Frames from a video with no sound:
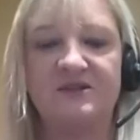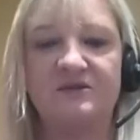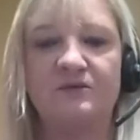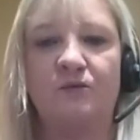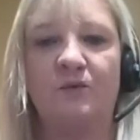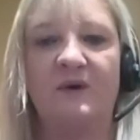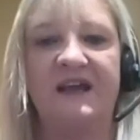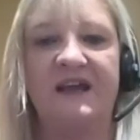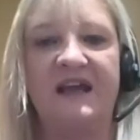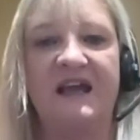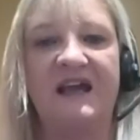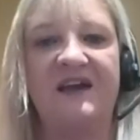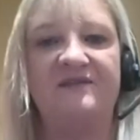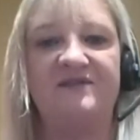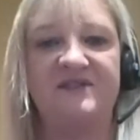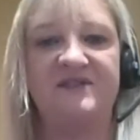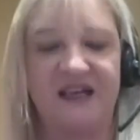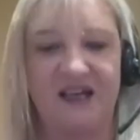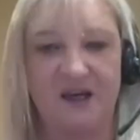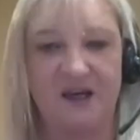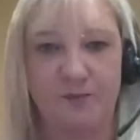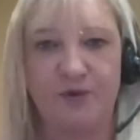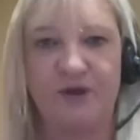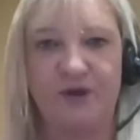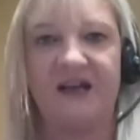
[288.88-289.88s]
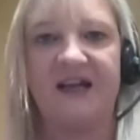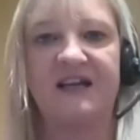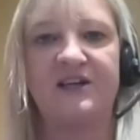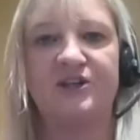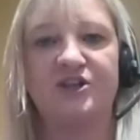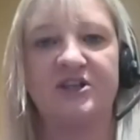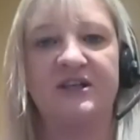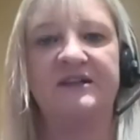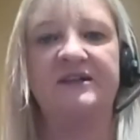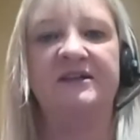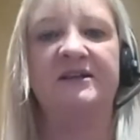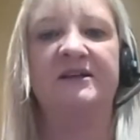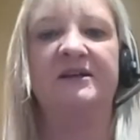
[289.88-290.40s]
We have done a
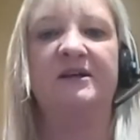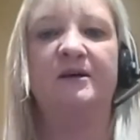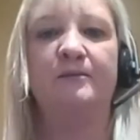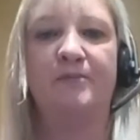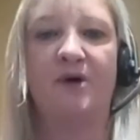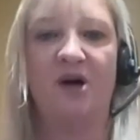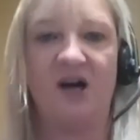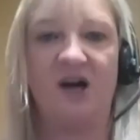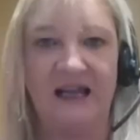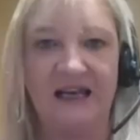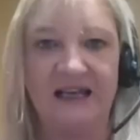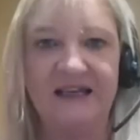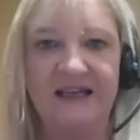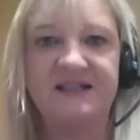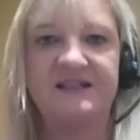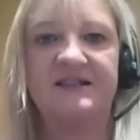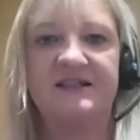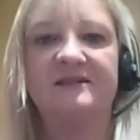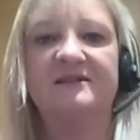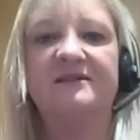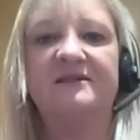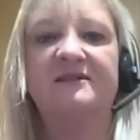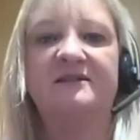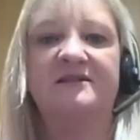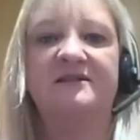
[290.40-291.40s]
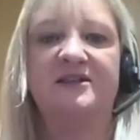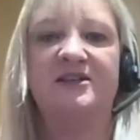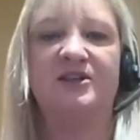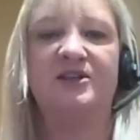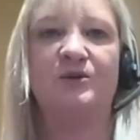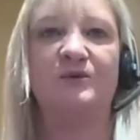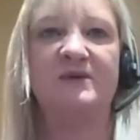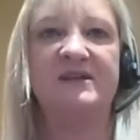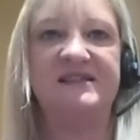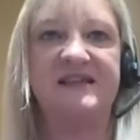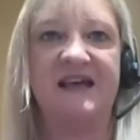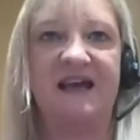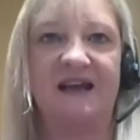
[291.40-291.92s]
production pilot to
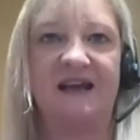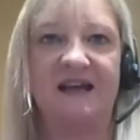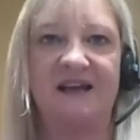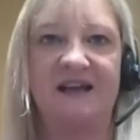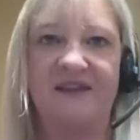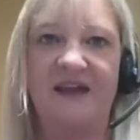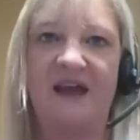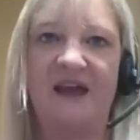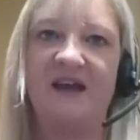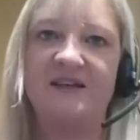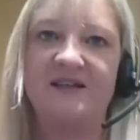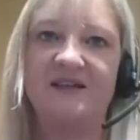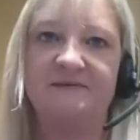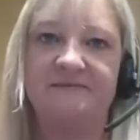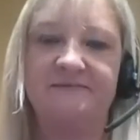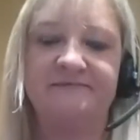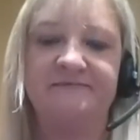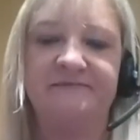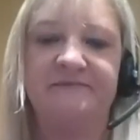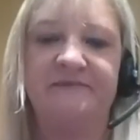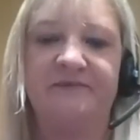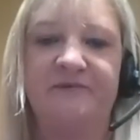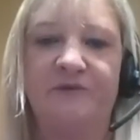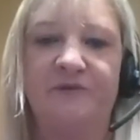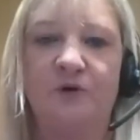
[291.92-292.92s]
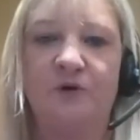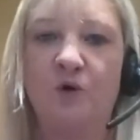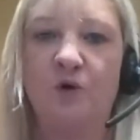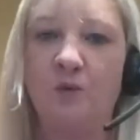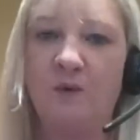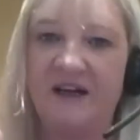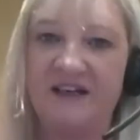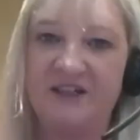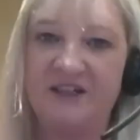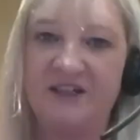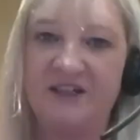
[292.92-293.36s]
do exactly that for one